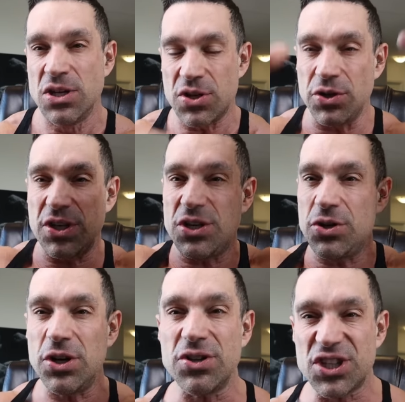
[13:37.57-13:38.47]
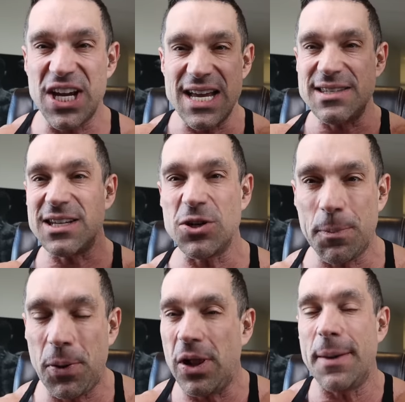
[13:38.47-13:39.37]
So you can do your chins and
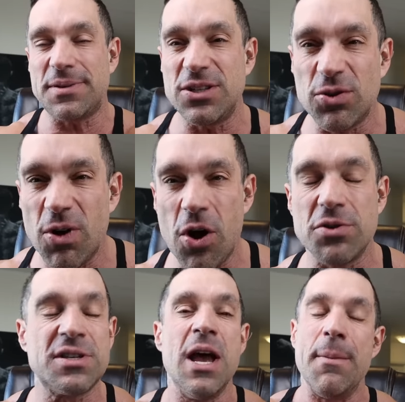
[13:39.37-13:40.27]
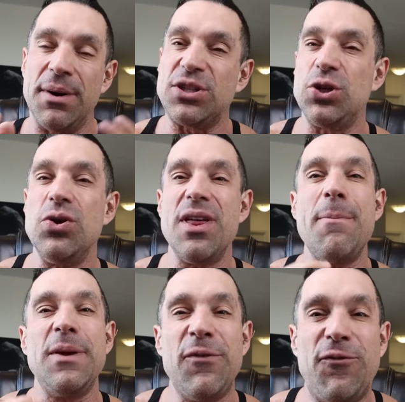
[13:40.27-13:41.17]
your pull-ups and your rows, but do
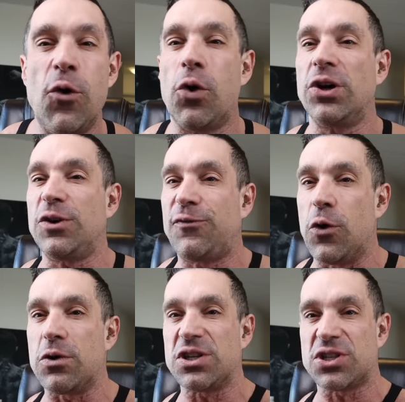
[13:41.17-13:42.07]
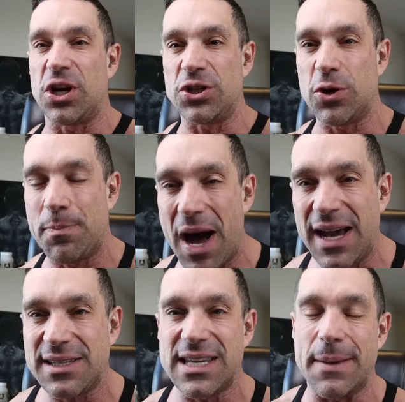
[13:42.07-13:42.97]
them before you focus on your
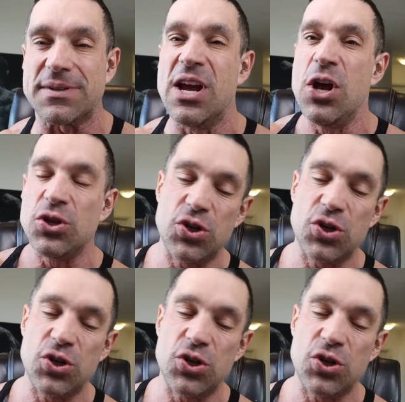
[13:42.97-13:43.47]
biceps.